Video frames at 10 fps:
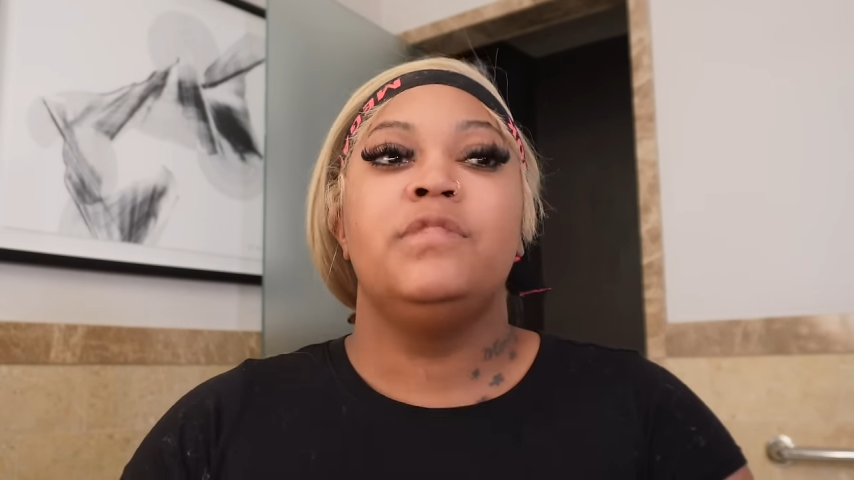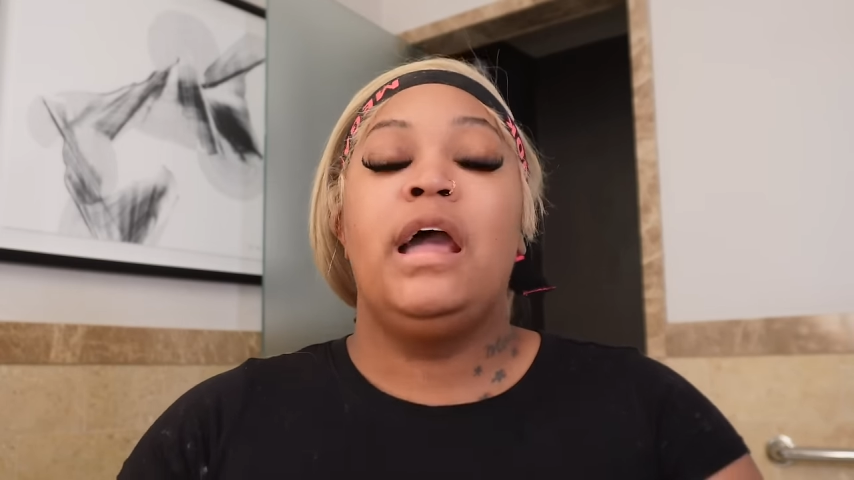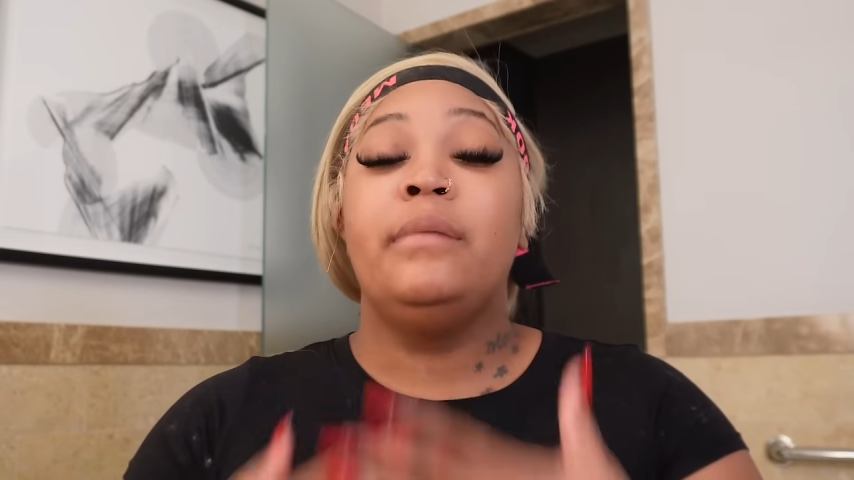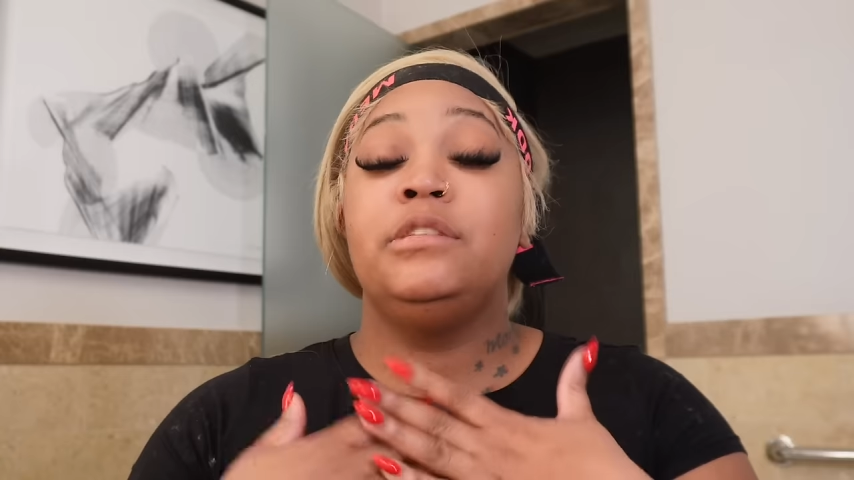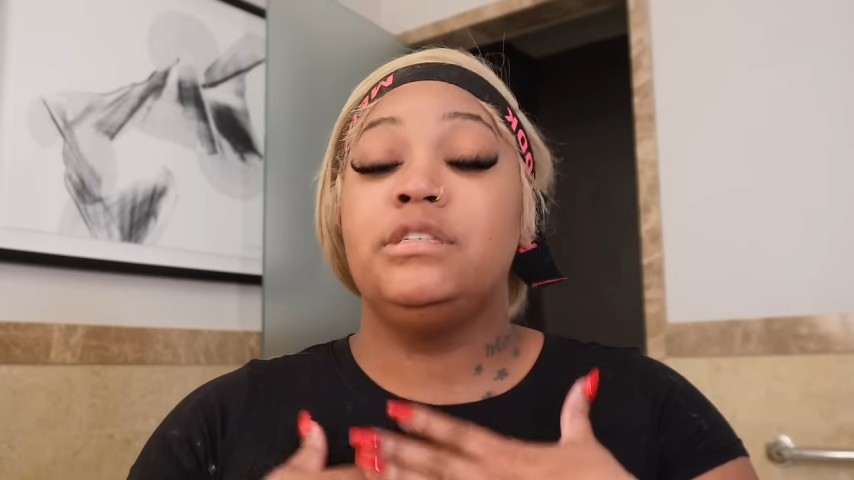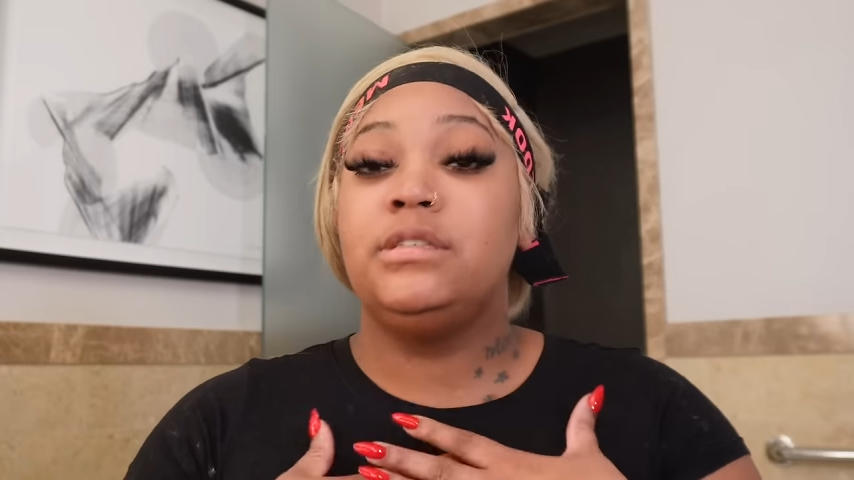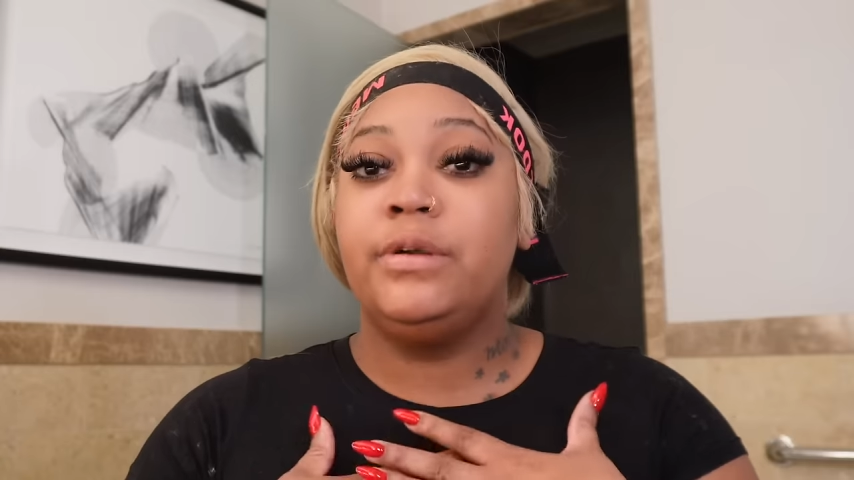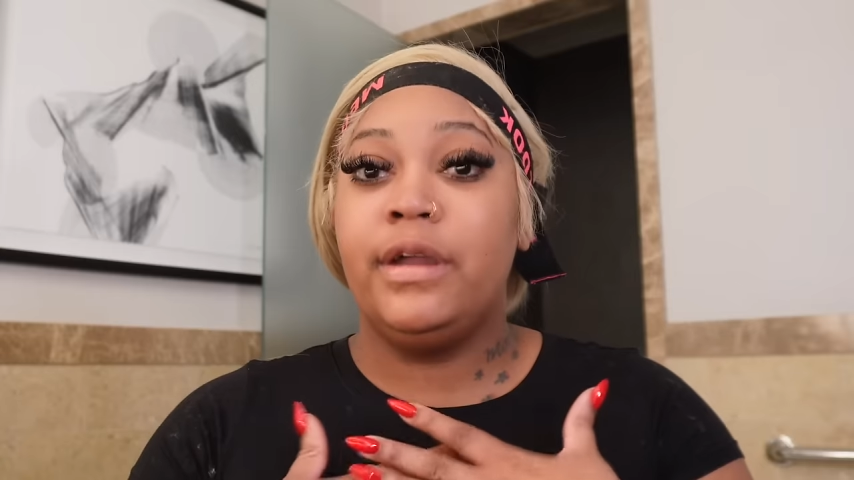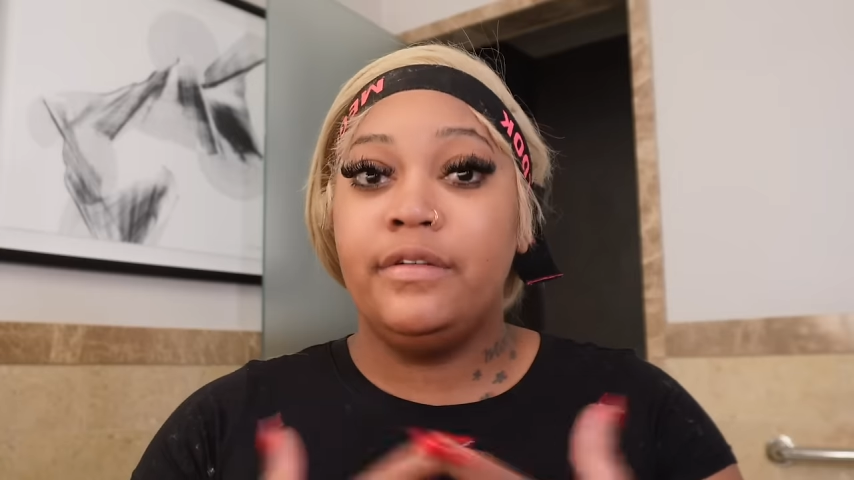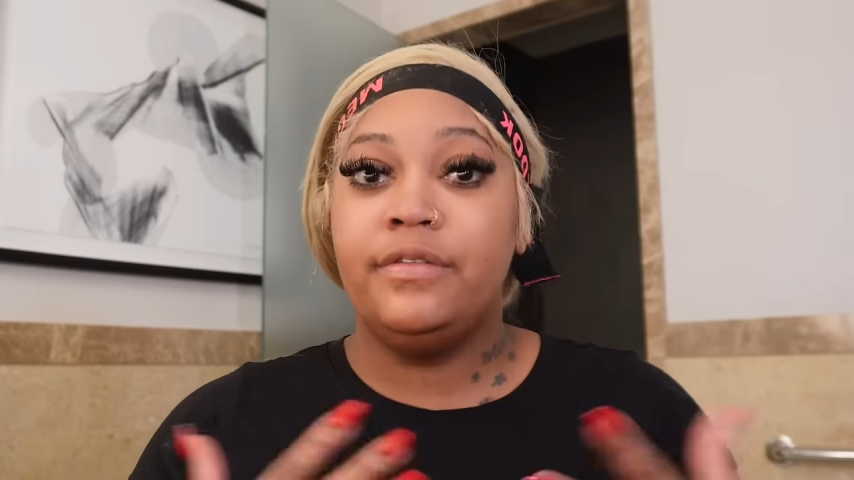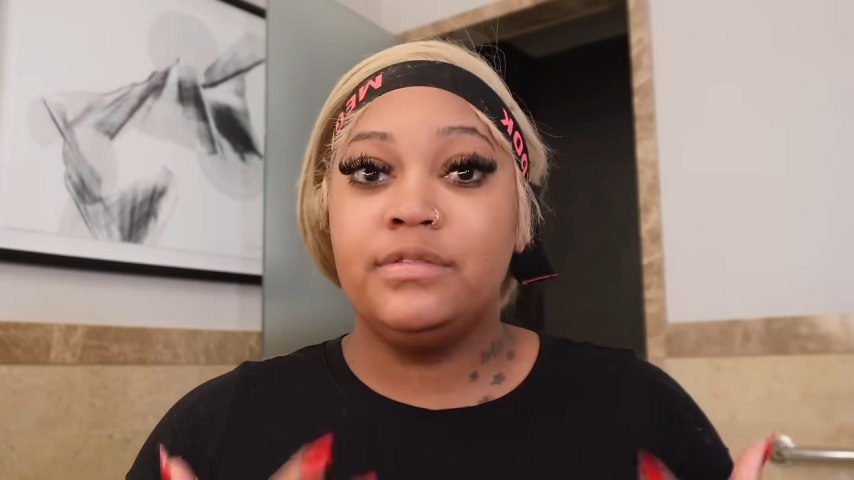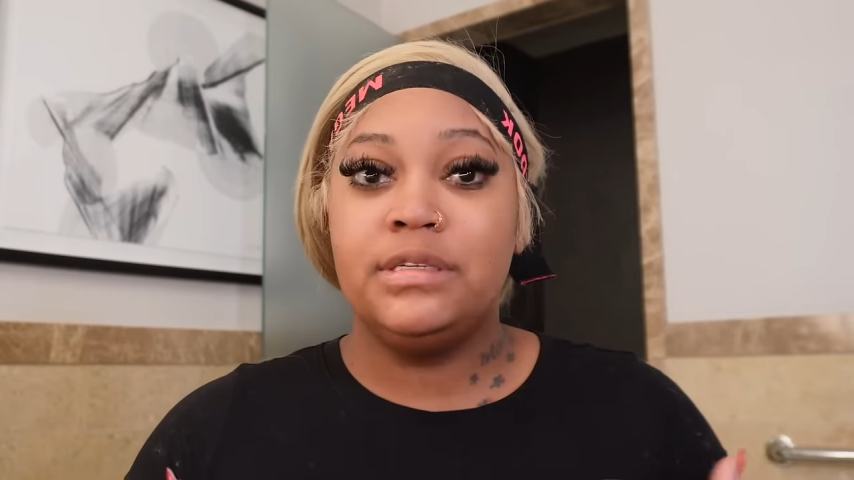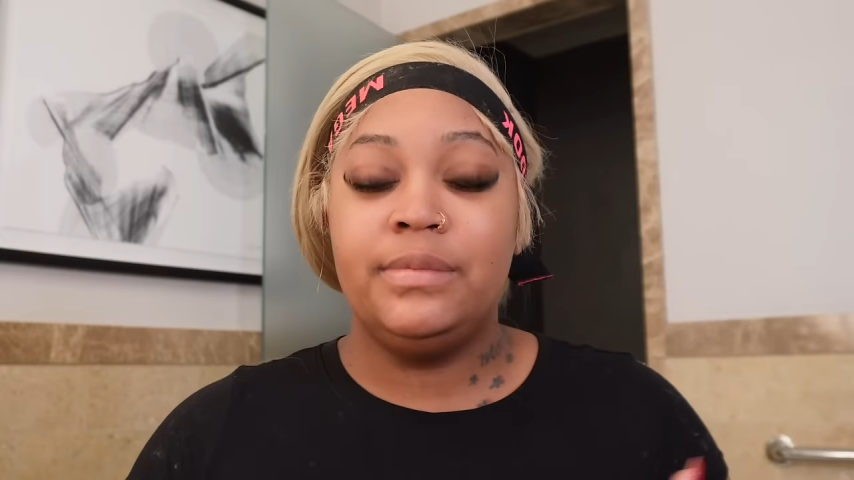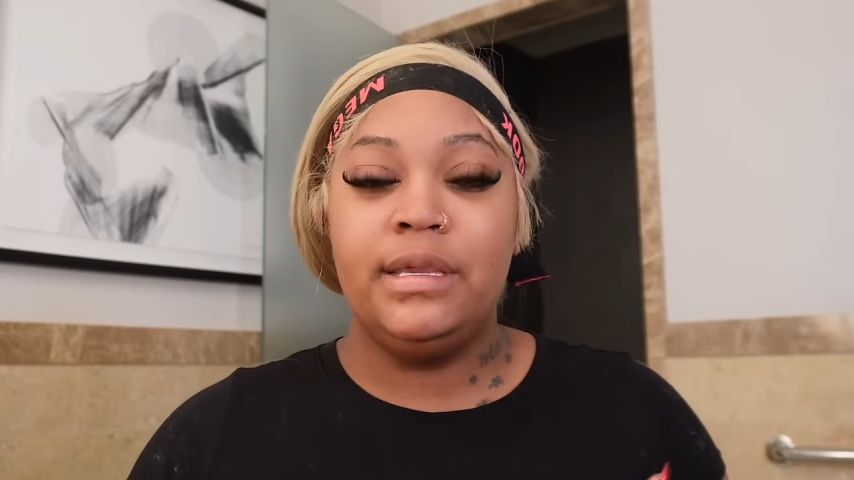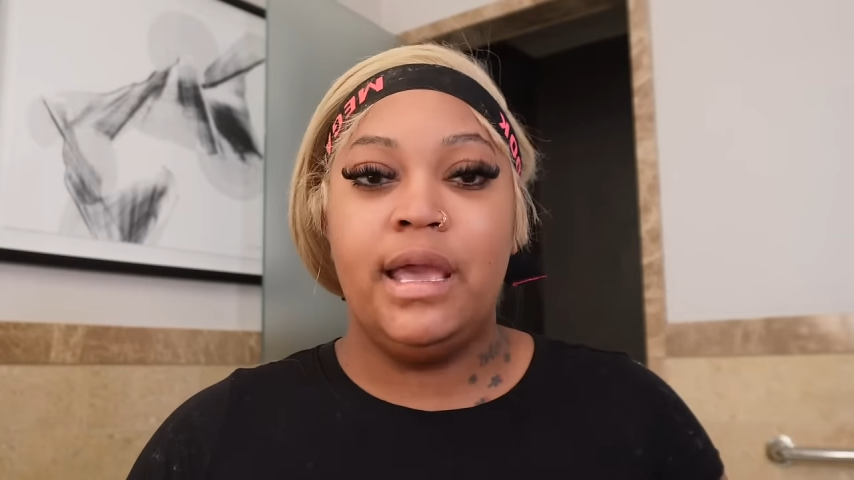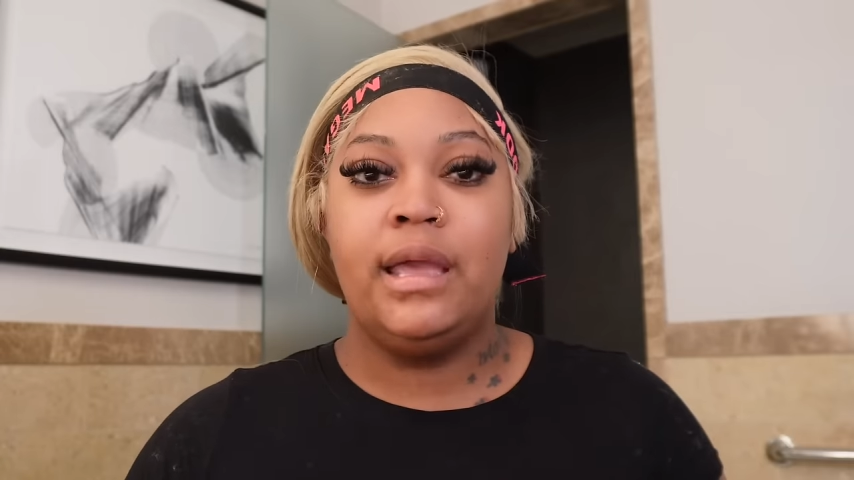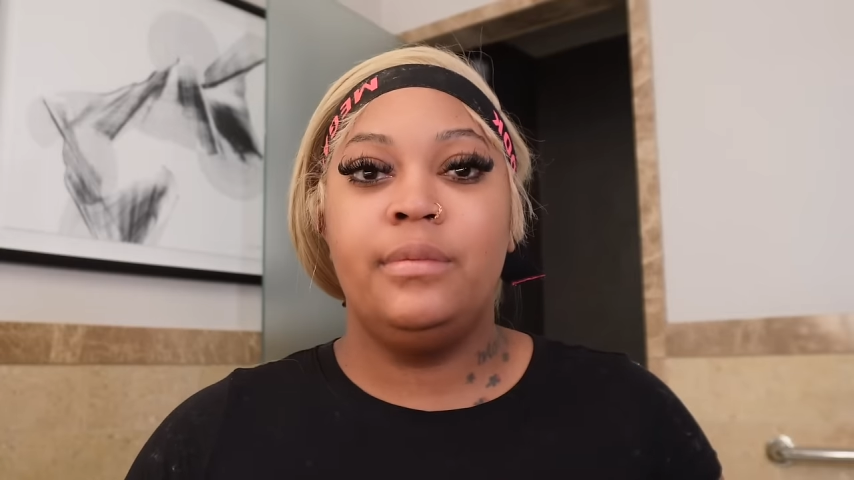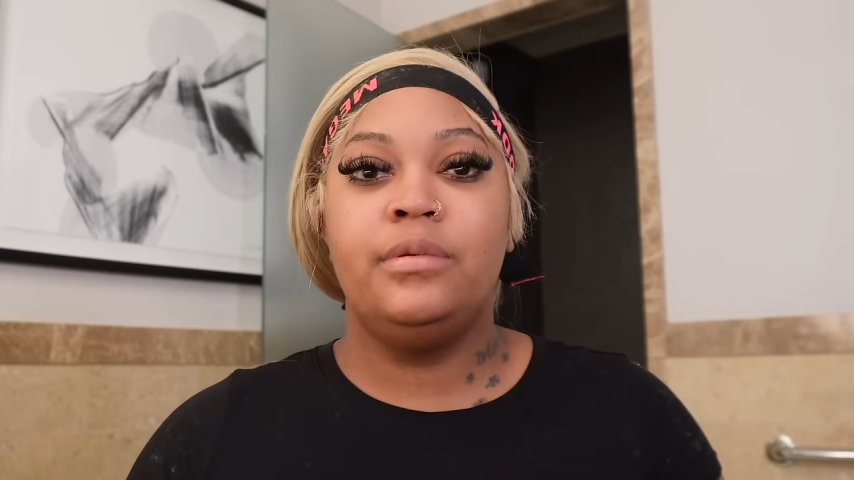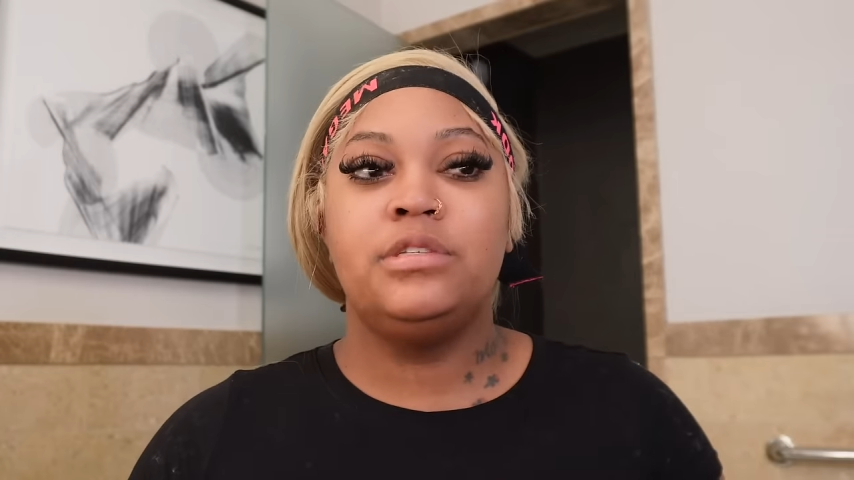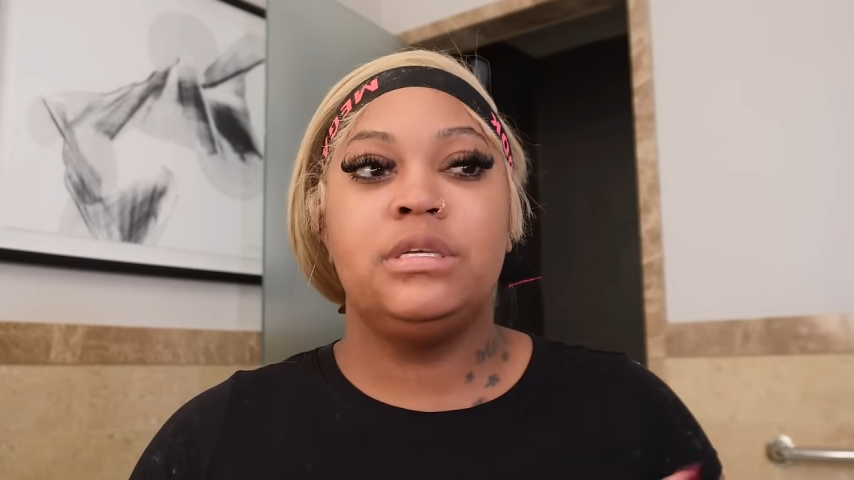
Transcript: I'm just grateful to be able